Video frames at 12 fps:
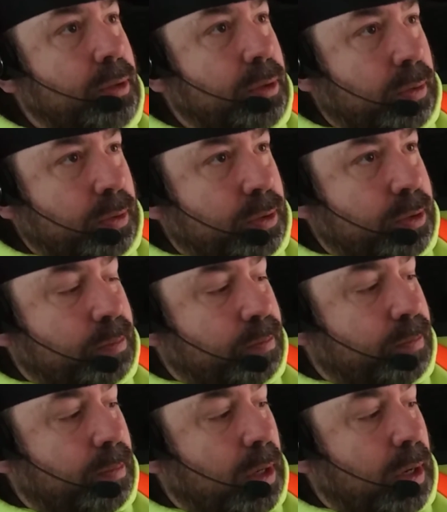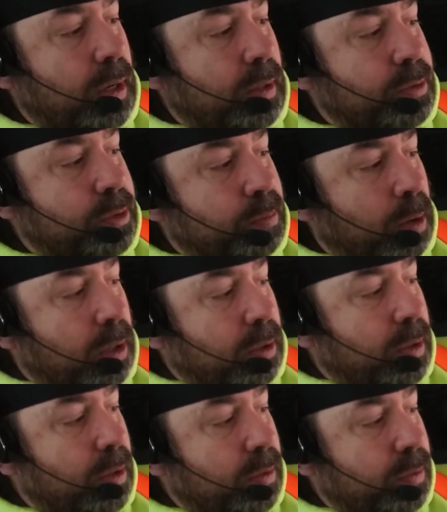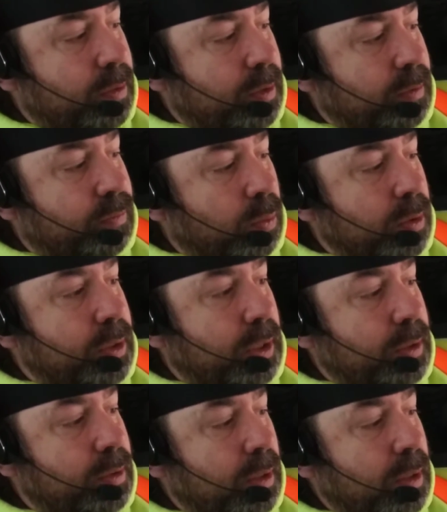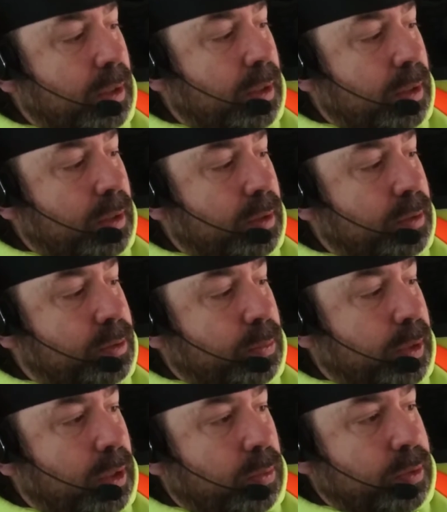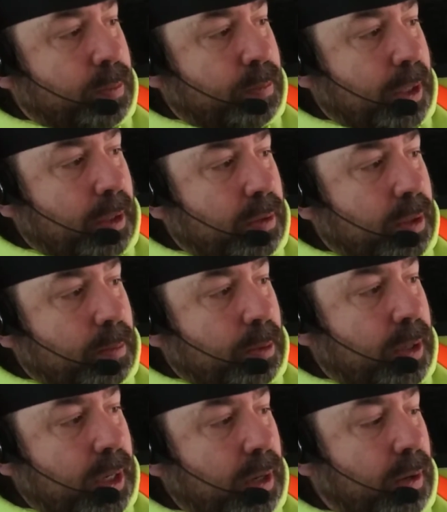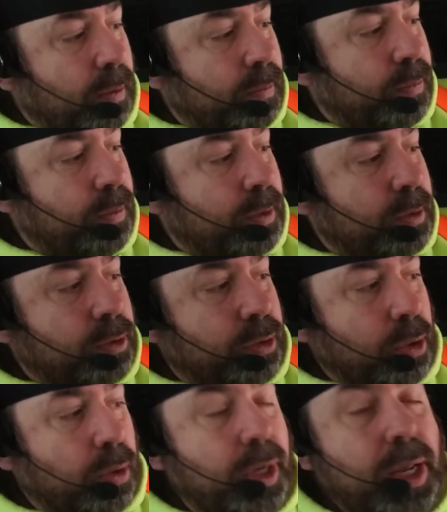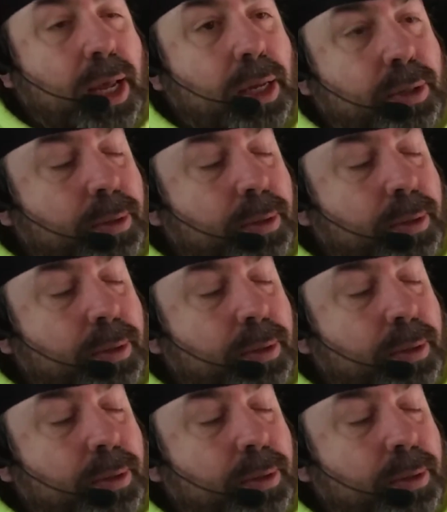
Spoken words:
So it's smaller than the 14. So we go with the bigger number here, 38.